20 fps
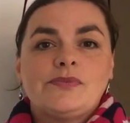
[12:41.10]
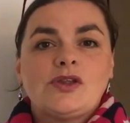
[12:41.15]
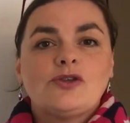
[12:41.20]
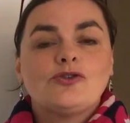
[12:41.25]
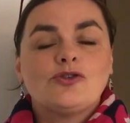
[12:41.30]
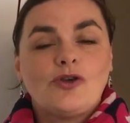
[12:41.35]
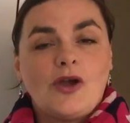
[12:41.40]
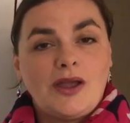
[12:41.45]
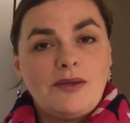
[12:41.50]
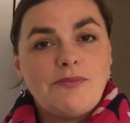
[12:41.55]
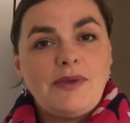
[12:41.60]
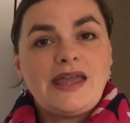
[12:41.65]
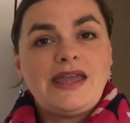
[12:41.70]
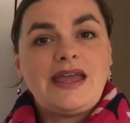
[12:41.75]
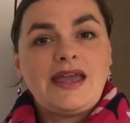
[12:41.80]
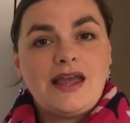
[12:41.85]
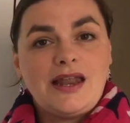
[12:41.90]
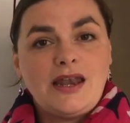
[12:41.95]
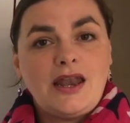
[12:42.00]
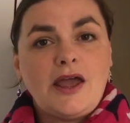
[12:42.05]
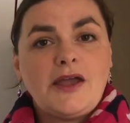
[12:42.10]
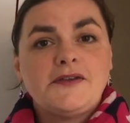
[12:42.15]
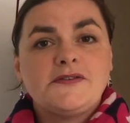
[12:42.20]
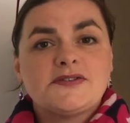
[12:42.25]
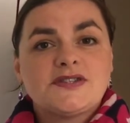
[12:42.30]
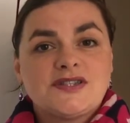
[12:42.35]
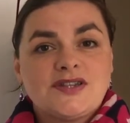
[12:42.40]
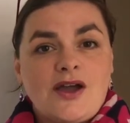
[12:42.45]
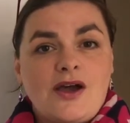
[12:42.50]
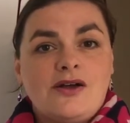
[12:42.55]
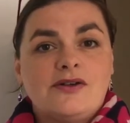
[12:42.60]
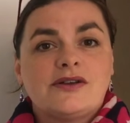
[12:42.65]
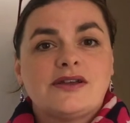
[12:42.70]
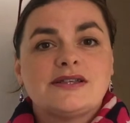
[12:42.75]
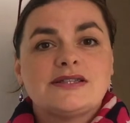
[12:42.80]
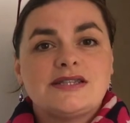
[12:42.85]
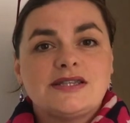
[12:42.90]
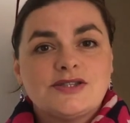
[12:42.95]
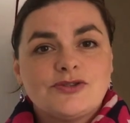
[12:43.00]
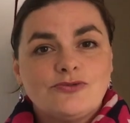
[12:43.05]
try and make it a lifestyle,
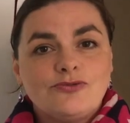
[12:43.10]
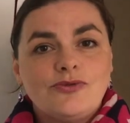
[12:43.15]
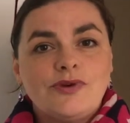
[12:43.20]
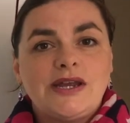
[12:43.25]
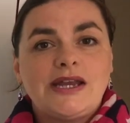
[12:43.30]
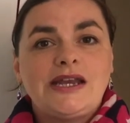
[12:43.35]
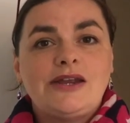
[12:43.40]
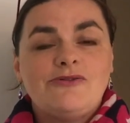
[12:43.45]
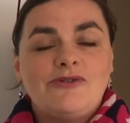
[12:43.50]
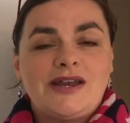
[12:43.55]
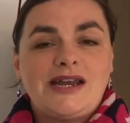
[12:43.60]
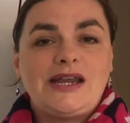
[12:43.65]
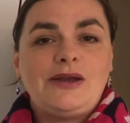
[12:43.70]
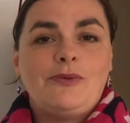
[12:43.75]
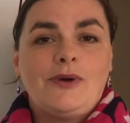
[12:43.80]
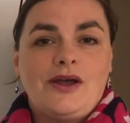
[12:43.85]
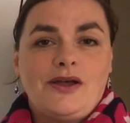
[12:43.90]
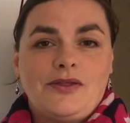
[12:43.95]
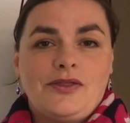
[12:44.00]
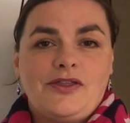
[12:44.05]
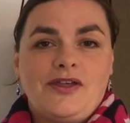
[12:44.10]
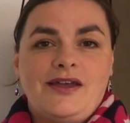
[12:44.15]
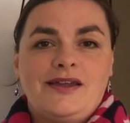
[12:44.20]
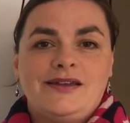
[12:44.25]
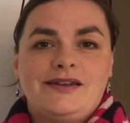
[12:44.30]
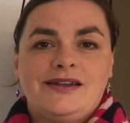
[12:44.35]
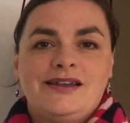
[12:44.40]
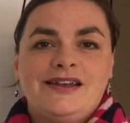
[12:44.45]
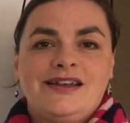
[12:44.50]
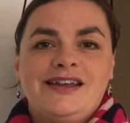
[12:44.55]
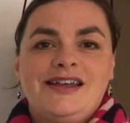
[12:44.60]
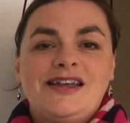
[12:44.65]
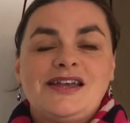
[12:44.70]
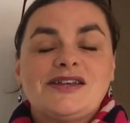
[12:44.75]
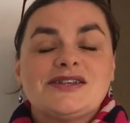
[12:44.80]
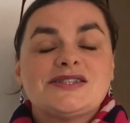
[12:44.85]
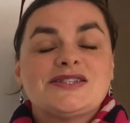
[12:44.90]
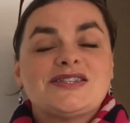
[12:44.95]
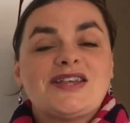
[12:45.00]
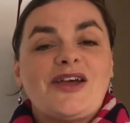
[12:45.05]
because it's really, really worth it.
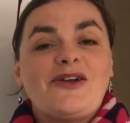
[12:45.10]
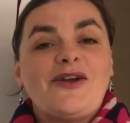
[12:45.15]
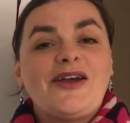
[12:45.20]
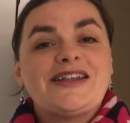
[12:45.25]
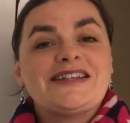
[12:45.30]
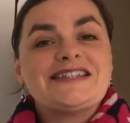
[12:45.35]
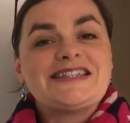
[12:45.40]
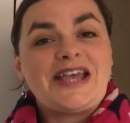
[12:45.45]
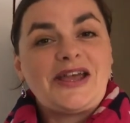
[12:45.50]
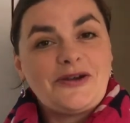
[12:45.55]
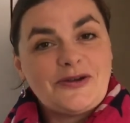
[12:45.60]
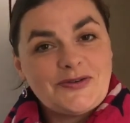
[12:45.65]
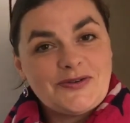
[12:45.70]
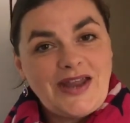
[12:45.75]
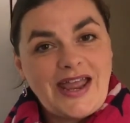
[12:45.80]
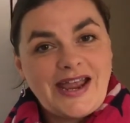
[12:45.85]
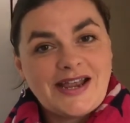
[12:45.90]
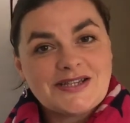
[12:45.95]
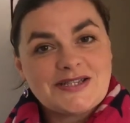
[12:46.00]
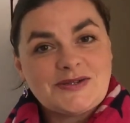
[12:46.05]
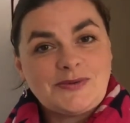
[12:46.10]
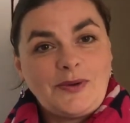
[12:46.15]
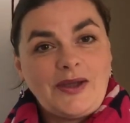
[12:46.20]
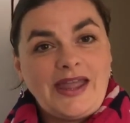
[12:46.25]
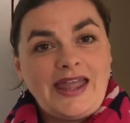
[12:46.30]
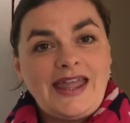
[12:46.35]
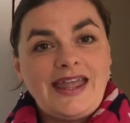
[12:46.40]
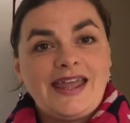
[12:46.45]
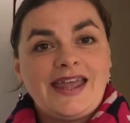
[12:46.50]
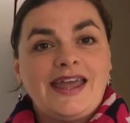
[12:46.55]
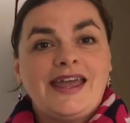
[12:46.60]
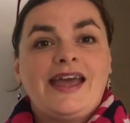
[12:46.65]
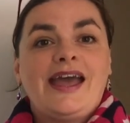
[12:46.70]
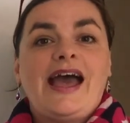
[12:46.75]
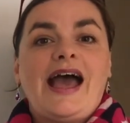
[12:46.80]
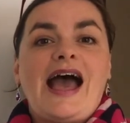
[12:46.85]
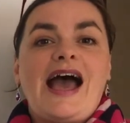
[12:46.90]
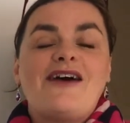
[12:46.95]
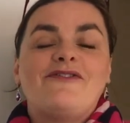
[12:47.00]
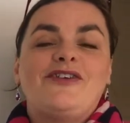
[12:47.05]
So until next week,
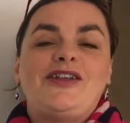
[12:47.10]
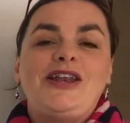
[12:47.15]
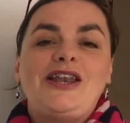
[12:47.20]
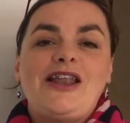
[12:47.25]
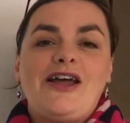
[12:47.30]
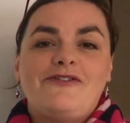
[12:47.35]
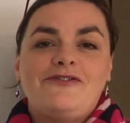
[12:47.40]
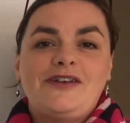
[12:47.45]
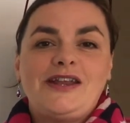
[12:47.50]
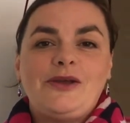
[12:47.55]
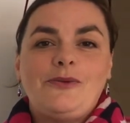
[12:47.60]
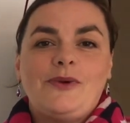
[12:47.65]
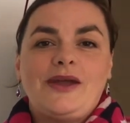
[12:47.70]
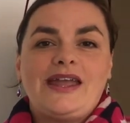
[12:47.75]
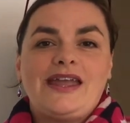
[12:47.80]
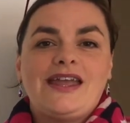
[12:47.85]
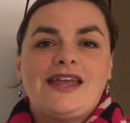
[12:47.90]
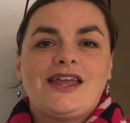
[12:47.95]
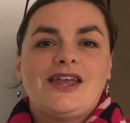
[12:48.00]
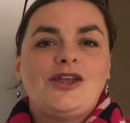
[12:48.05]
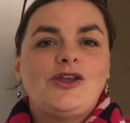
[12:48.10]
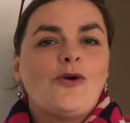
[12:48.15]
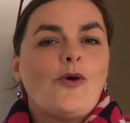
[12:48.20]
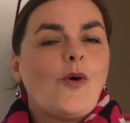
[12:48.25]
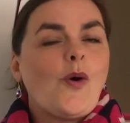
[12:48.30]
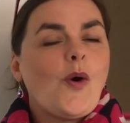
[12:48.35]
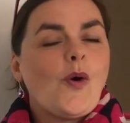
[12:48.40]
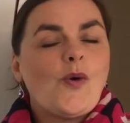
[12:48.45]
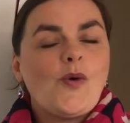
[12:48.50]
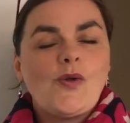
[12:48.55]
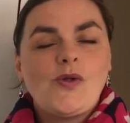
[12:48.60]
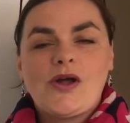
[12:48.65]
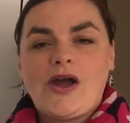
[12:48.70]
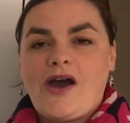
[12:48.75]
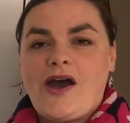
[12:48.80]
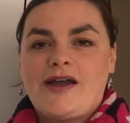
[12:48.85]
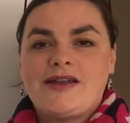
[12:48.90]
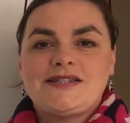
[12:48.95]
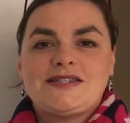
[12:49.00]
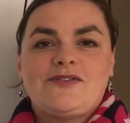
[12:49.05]
have a lovely week. You're all
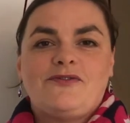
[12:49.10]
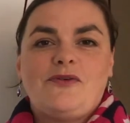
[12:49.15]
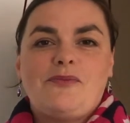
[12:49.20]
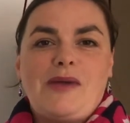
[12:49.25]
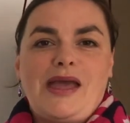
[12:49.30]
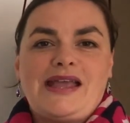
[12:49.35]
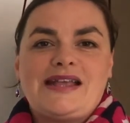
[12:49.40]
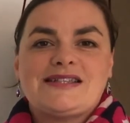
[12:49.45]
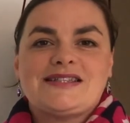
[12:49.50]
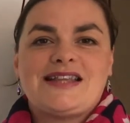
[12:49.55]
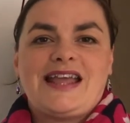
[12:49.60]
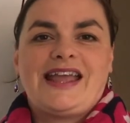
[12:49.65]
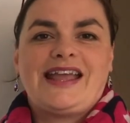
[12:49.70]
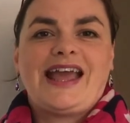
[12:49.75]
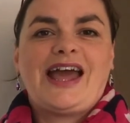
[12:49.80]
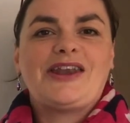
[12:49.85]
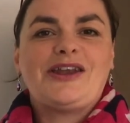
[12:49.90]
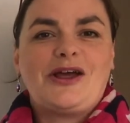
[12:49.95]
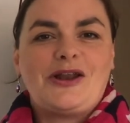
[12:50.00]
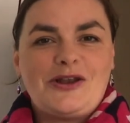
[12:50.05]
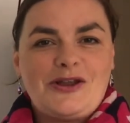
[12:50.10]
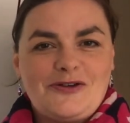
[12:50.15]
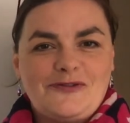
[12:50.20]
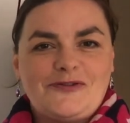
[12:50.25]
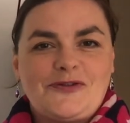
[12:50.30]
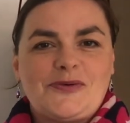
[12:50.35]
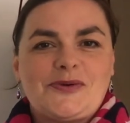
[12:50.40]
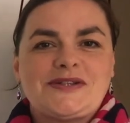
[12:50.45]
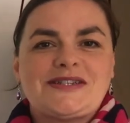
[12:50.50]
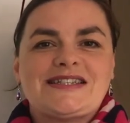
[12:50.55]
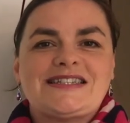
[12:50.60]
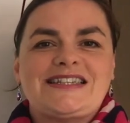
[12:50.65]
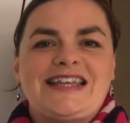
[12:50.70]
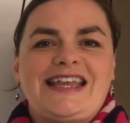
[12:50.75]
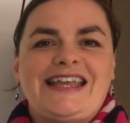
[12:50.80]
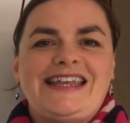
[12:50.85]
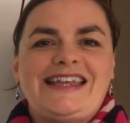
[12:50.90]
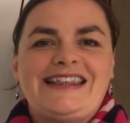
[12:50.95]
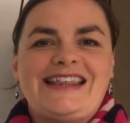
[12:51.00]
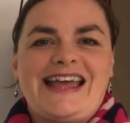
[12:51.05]
kinds of amazing, and I'll look forward to
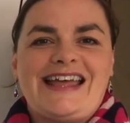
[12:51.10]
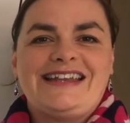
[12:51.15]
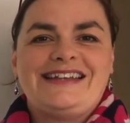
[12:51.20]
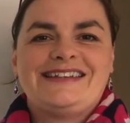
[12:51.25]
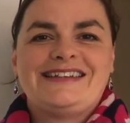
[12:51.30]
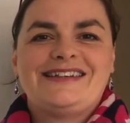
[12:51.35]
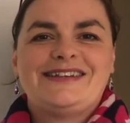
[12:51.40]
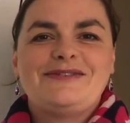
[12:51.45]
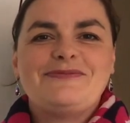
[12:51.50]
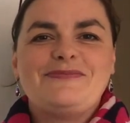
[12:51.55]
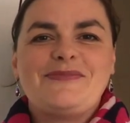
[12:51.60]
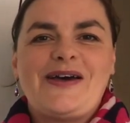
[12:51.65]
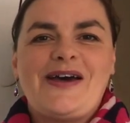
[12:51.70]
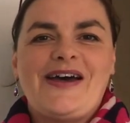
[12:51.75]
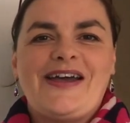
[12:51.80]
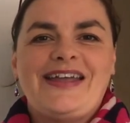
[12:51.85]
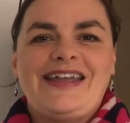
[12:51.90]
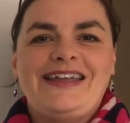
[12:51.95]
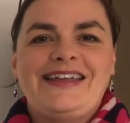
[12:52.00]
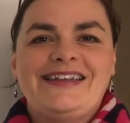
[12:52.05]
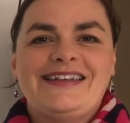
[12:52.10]
seeing you then. Bye.